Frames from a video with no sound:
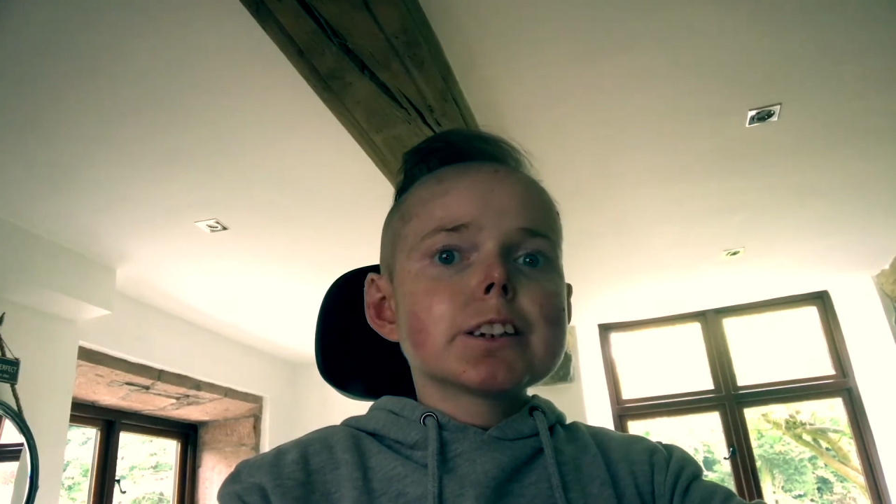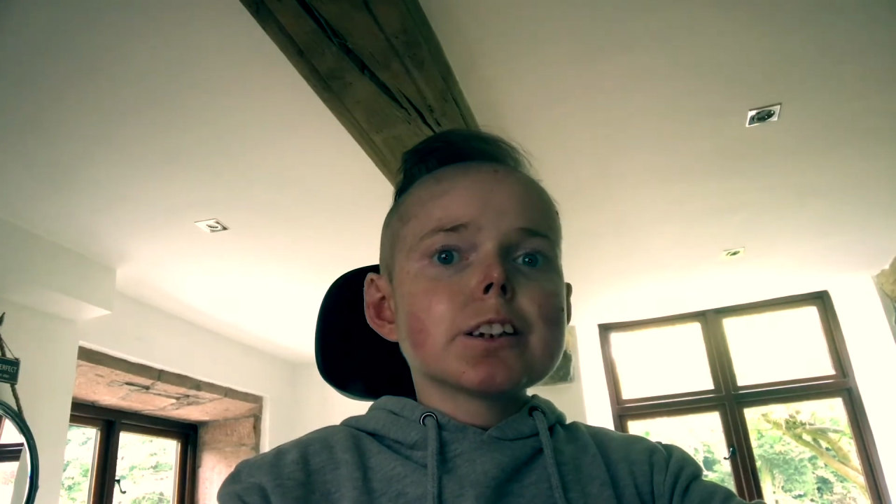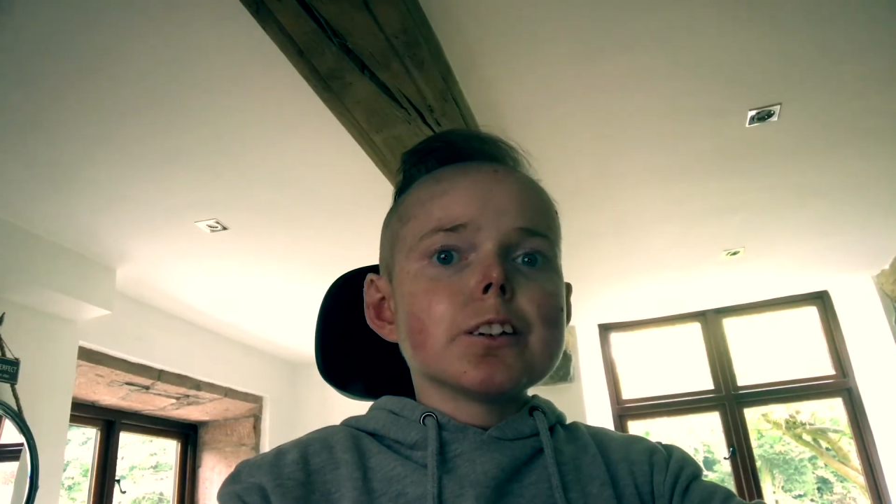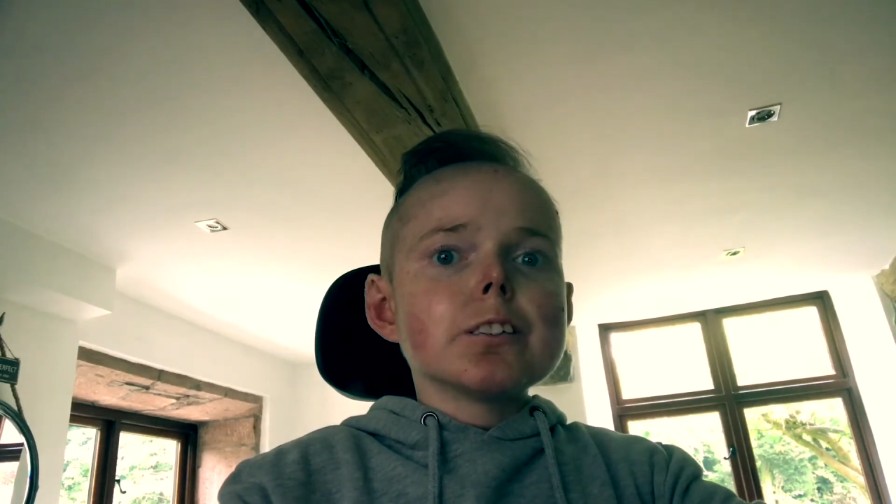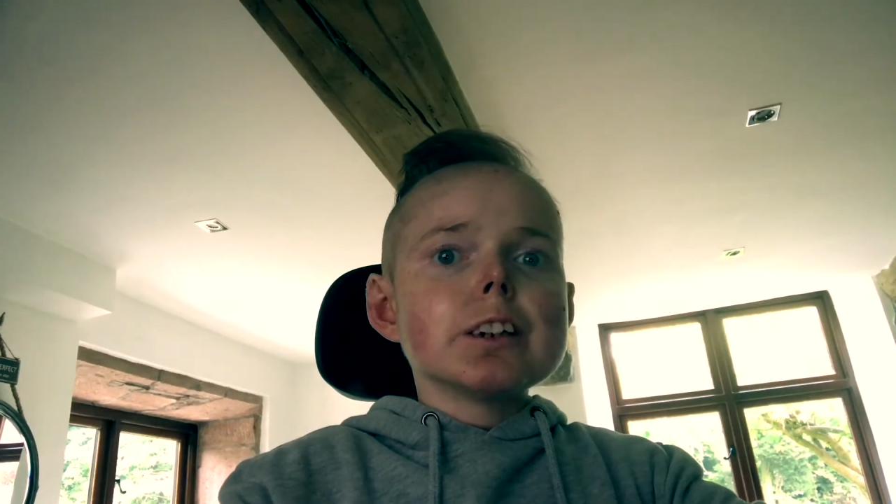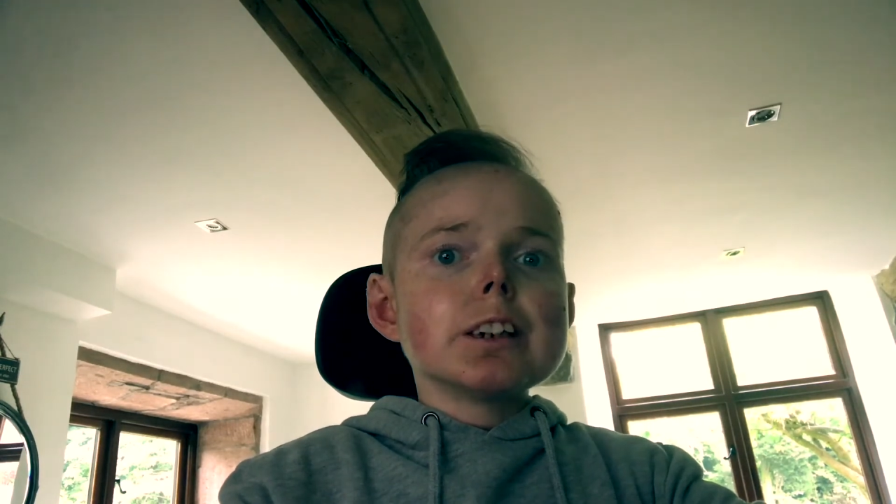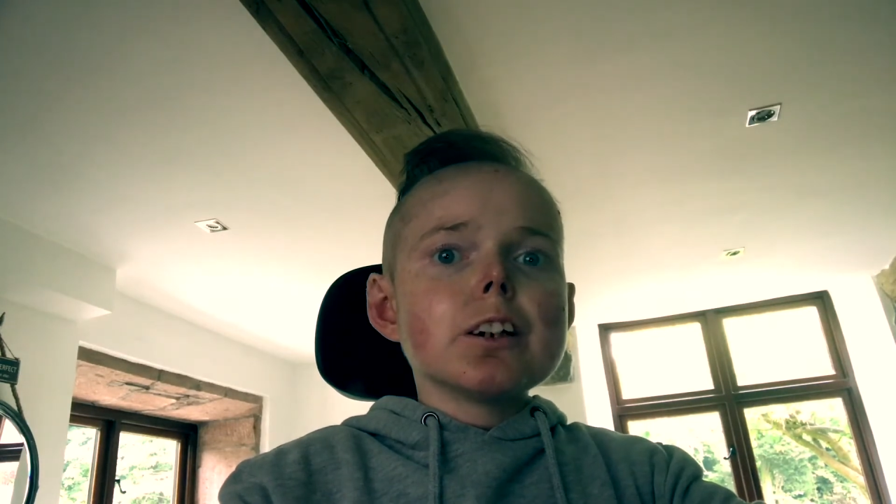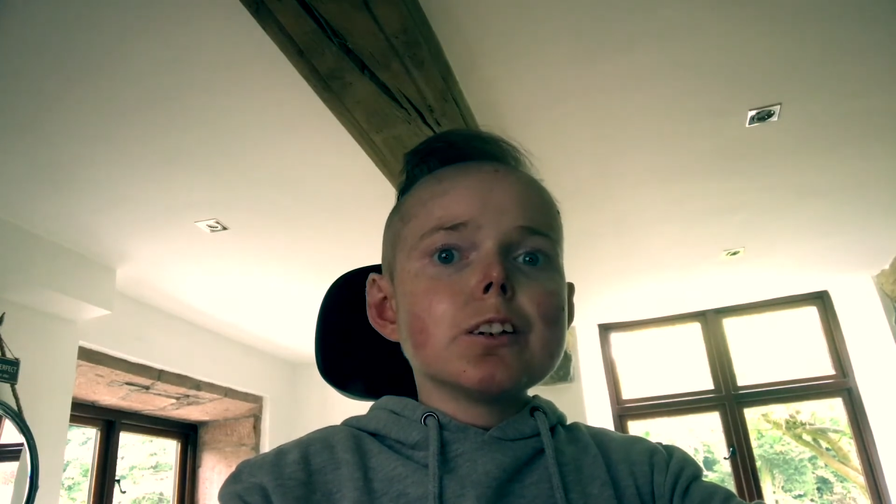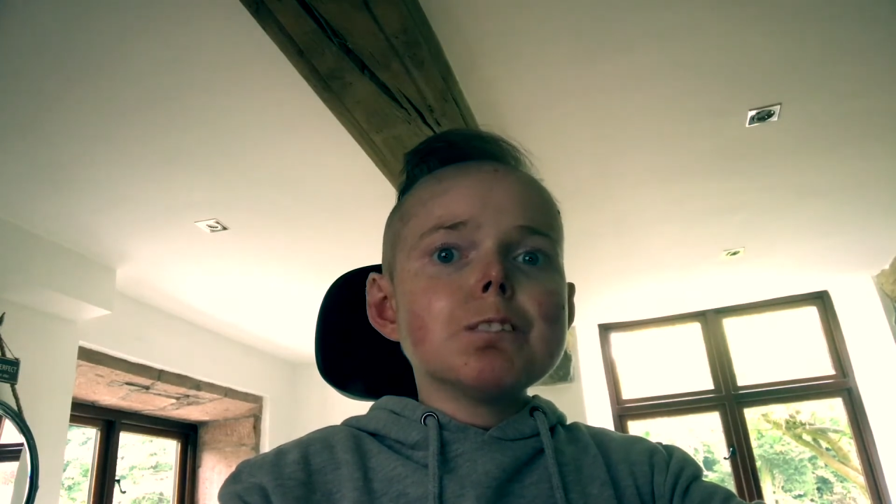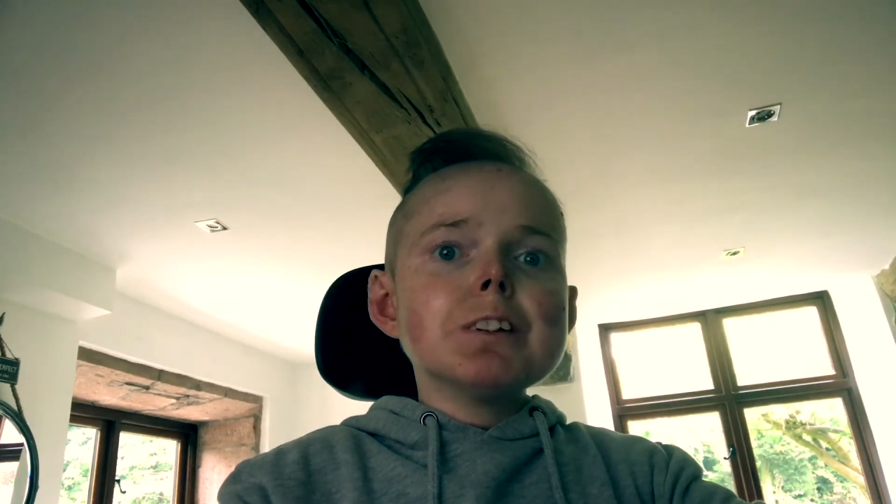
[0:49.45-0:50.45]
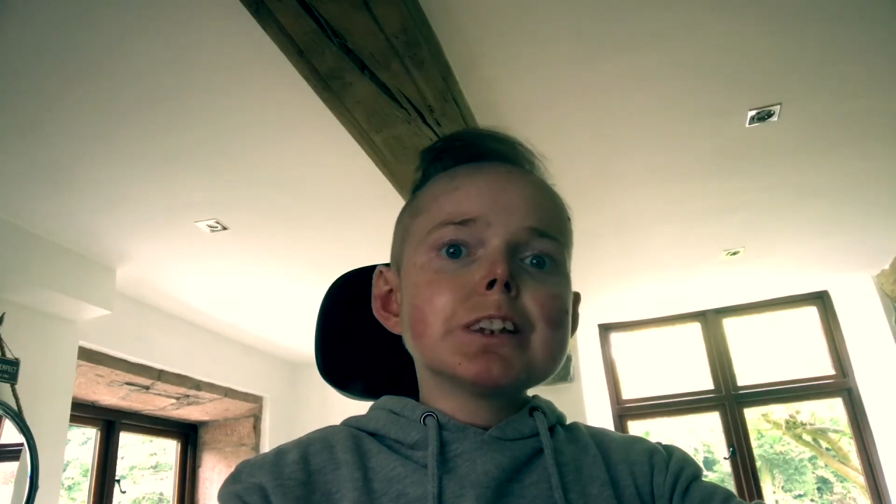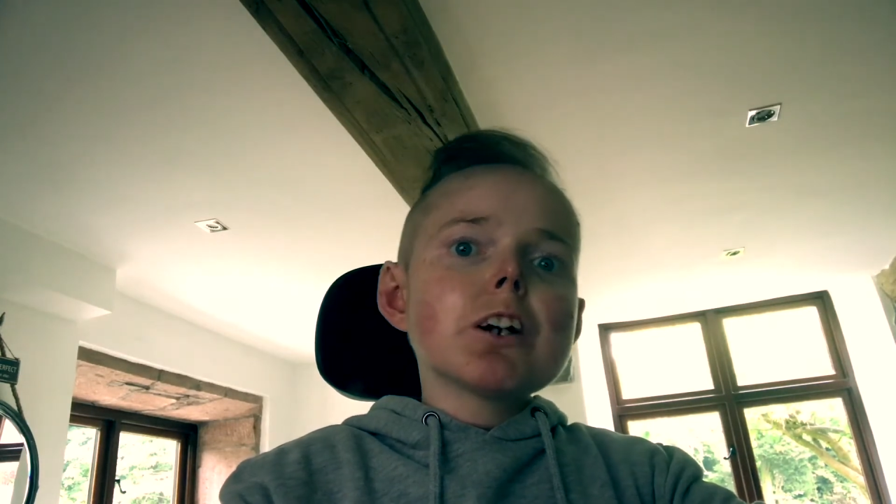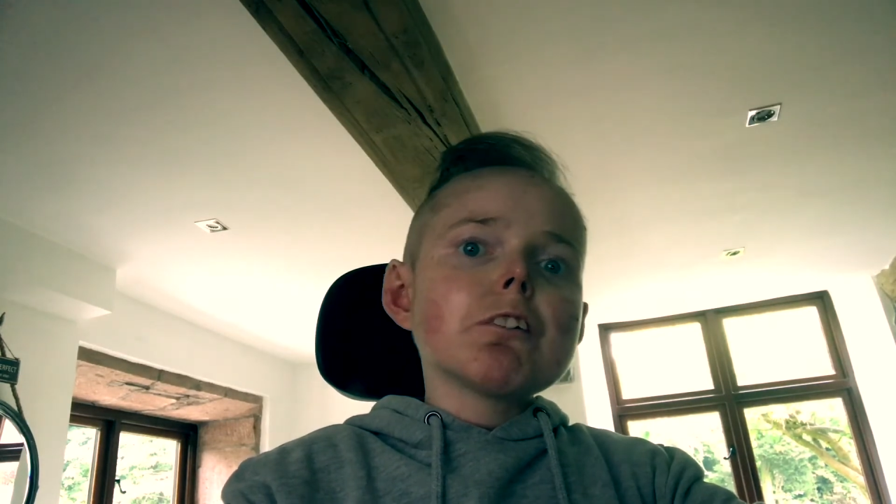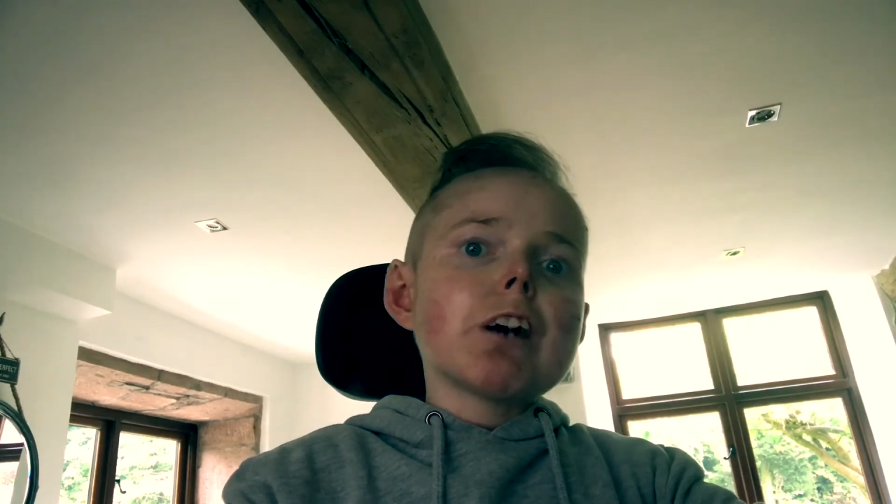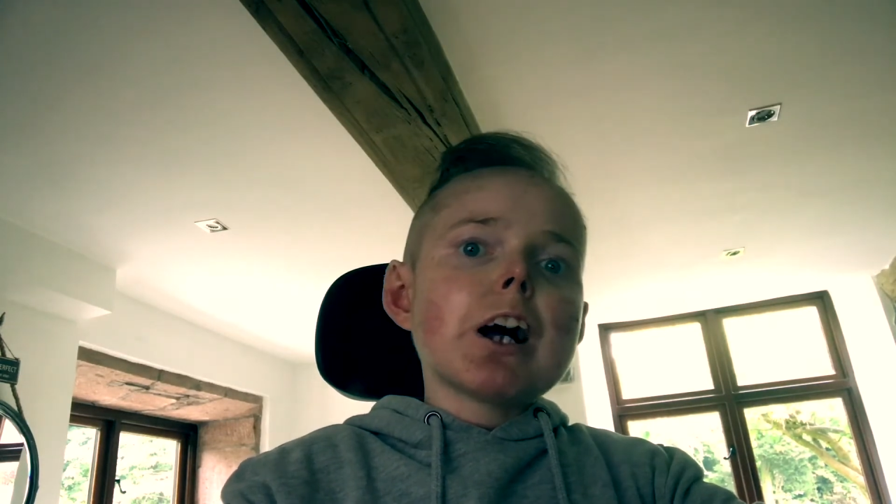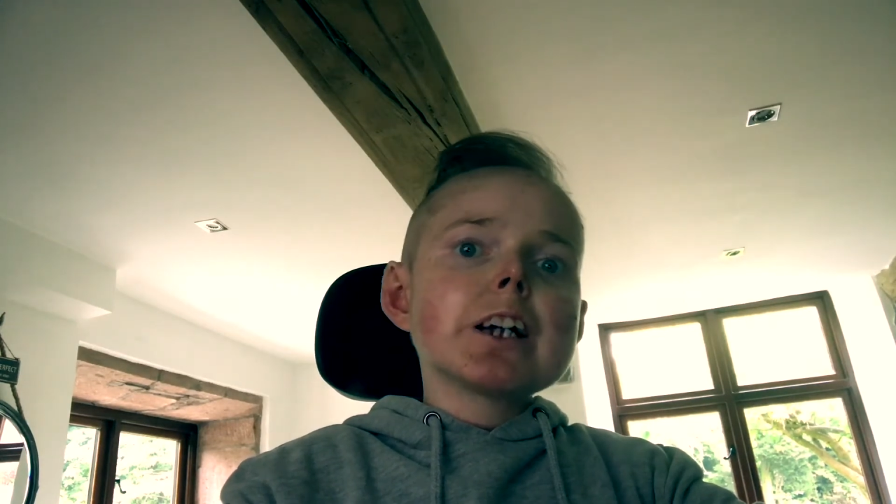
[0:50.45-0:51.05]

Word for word: so it opened our